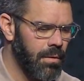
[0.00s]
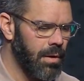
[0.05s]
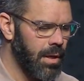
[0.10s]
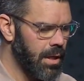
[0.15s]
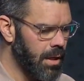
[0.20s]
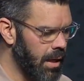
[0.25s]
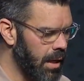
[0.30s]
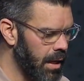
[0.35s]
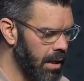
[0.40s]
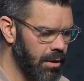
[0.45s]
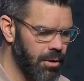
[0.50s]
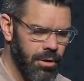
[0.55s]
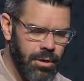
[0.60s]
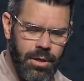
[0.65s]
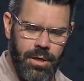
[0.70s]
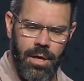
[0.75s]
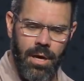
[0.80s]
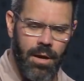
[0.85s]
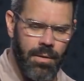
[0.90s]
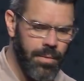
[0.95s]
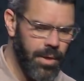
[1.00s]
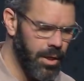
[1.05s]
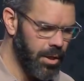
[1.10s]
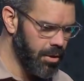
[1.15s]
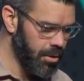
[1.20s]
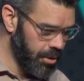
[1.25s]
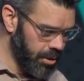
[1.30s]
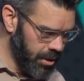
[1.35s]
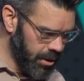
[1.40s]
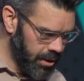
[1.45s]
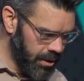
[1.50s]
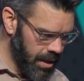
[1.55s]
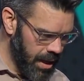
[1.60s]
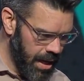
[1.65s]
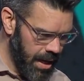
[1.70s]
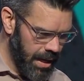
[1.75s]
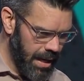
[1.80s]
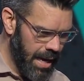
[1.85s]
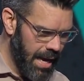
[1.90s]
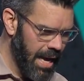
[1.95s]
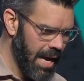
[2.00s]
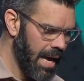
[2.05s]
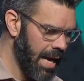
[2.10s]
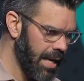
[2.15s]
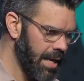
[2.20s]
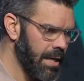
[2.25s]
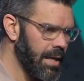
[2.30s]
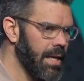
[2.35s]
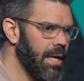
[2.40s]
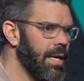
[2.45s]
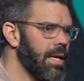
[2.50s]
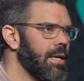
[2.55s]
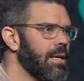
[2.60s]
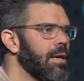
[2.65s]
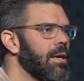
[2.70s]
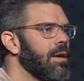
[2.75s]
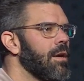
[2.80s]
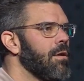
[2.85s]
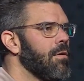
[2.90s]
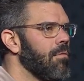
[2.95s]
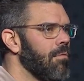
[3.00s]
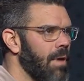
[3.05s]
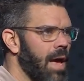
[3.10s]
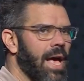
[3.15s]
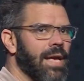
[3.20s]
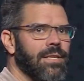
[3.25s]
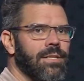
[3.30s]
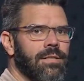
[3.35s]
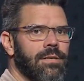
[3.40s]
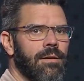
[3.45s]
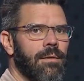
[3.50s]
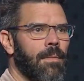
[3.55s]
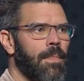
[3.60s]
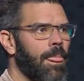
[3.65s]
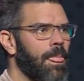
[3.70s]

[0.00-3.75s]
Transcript: In, in your coming, you're just saying, I need rest.